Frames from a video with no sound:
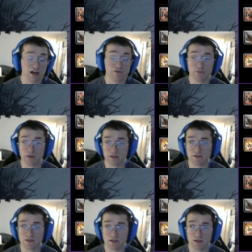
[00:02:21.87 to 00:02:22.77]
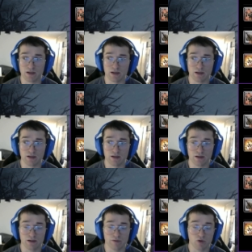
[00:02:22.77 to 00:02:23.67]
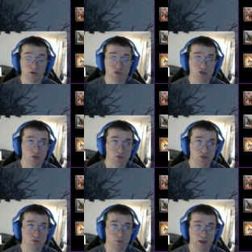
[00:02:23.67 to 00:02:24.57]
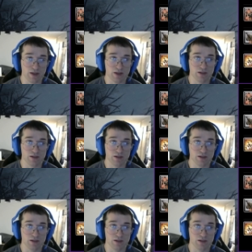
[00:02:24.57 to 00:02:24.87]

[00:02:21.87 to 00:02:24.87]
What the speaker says: picked. I've already chosen to play